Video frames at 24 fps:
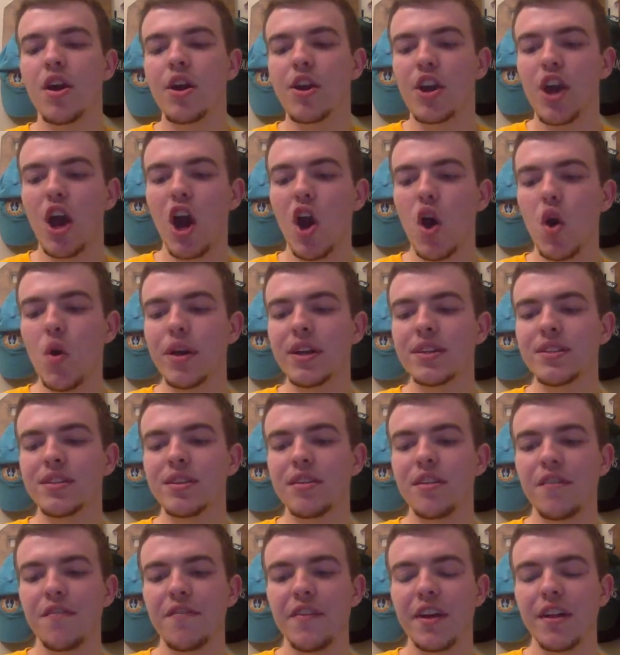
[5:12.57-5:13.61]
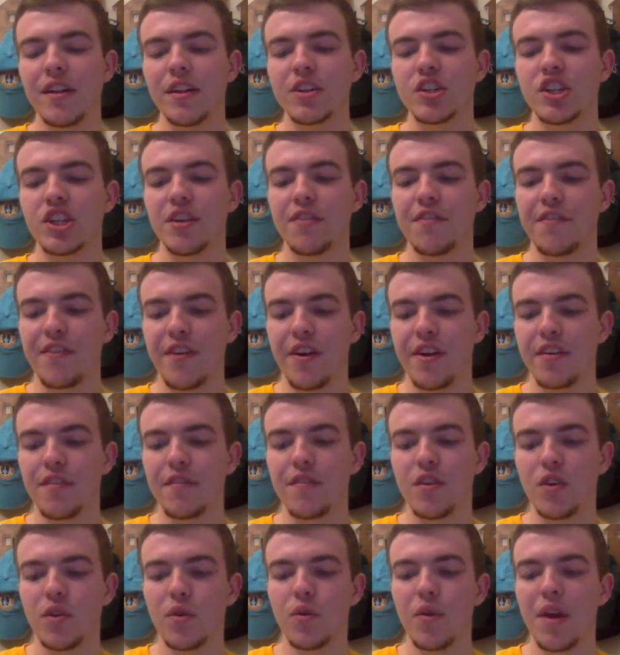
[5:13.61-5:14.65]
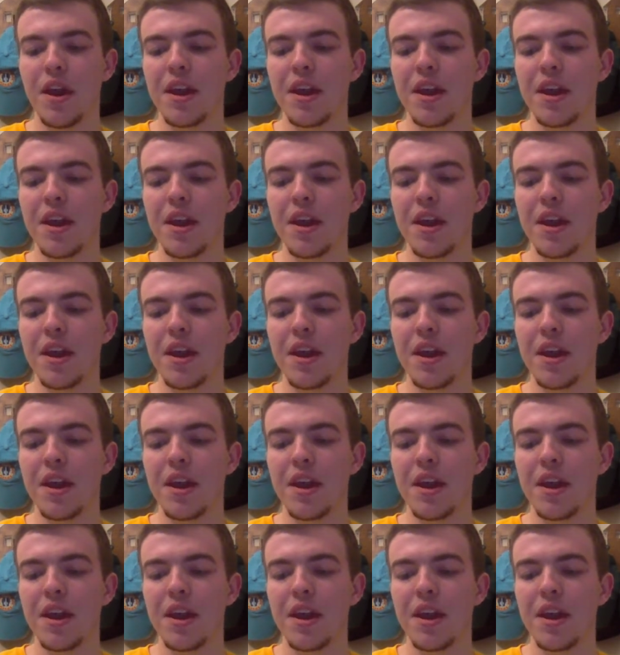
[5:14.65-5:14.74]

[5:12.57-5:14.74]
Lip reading: 'Go into the village in front of you,